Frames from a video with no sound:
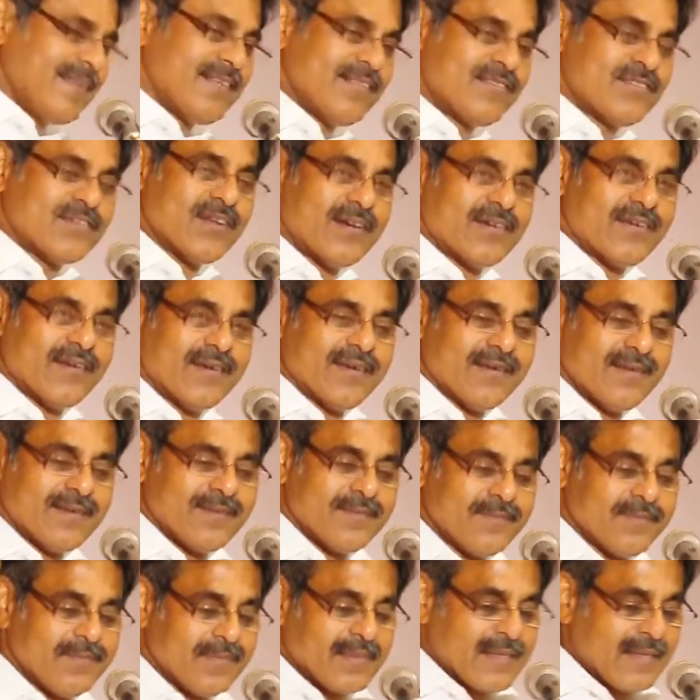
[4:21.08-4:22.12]
children.
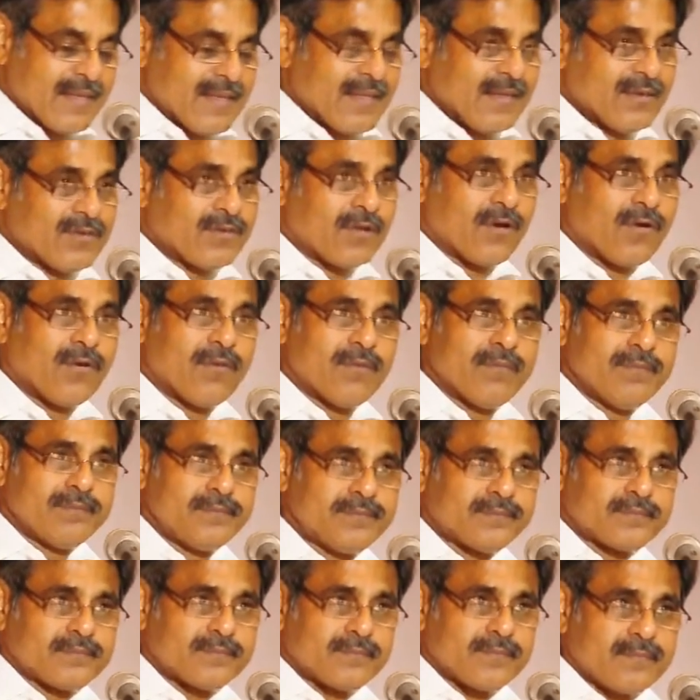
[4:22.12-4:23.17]
So,
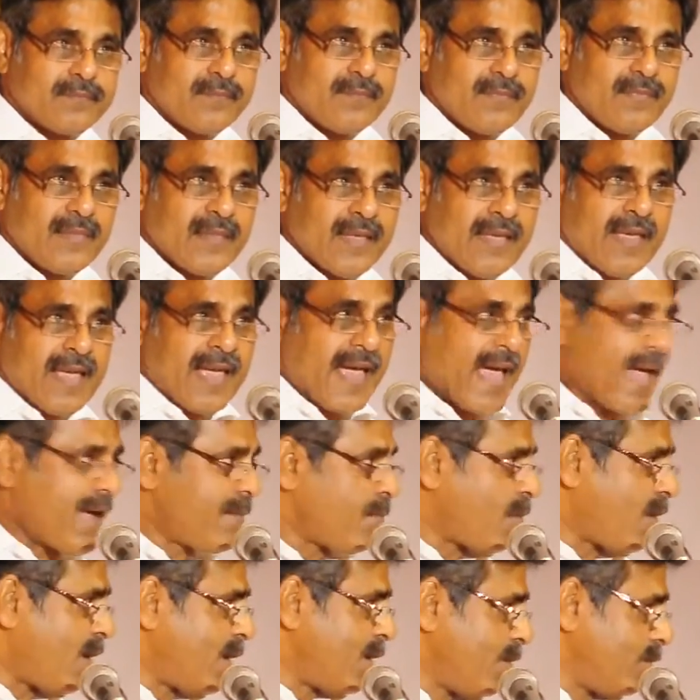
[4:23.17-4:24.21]

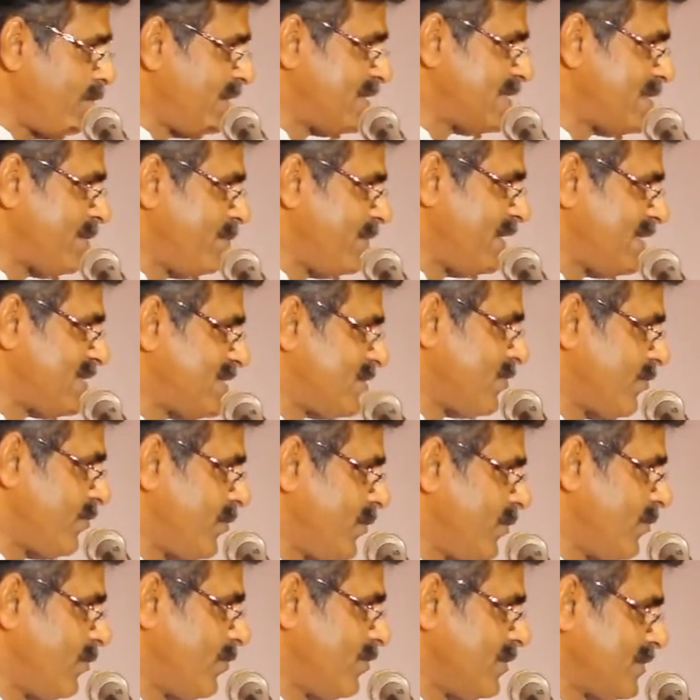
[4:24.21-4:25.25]
I'm always amazed of
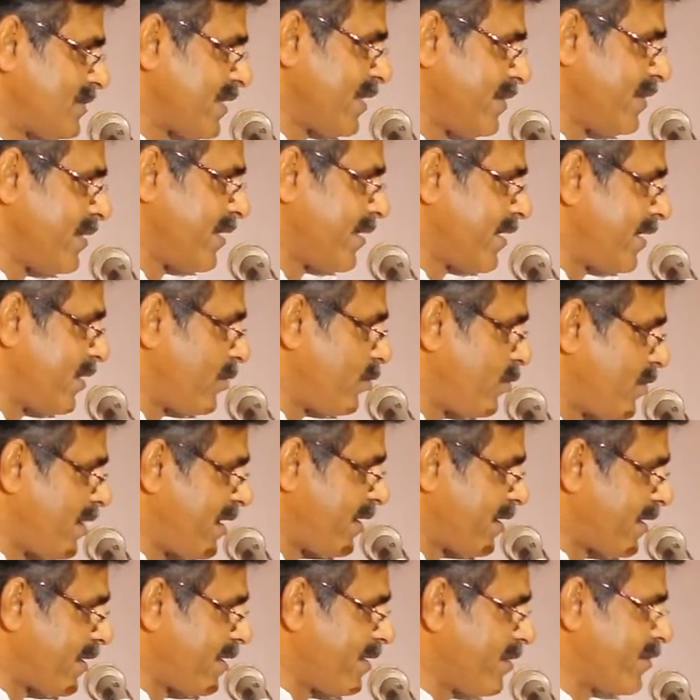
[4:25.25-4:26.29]
you, Sandhya Garu.
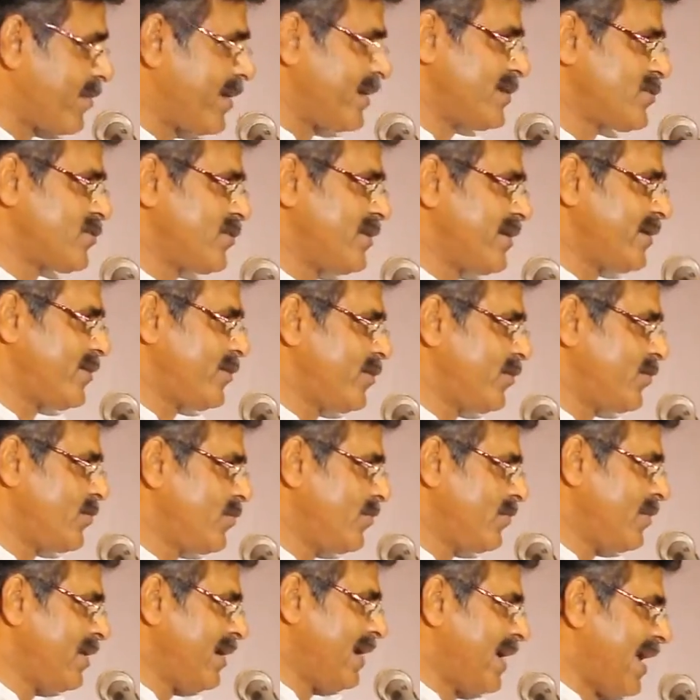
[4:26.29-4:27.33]
I congratulate you,
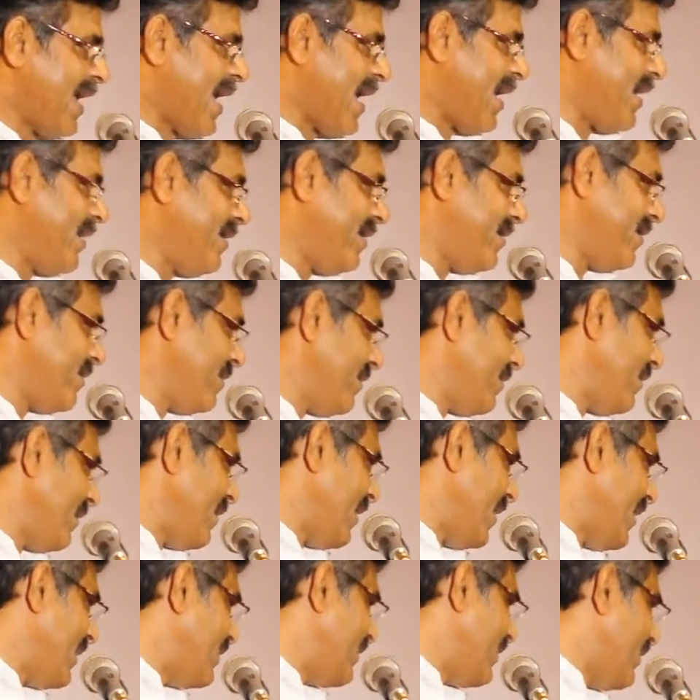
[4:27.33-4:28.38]
and
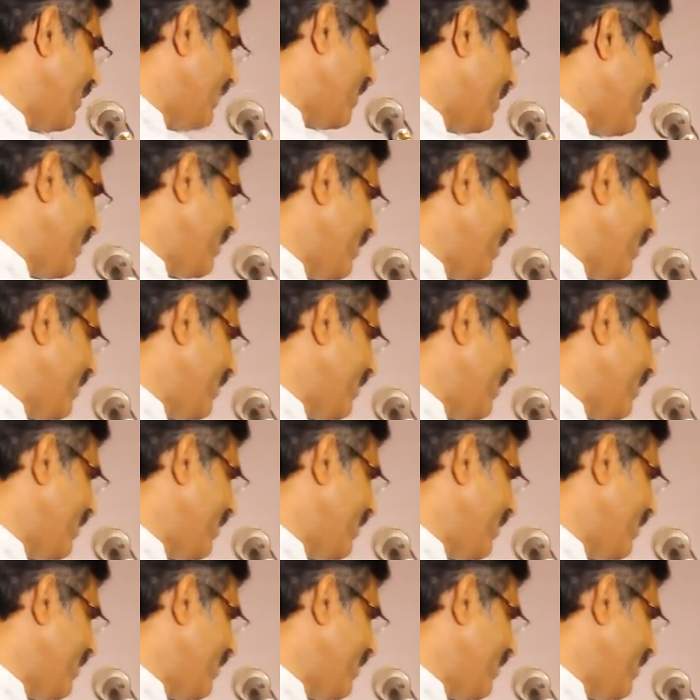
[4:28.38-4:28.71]
I think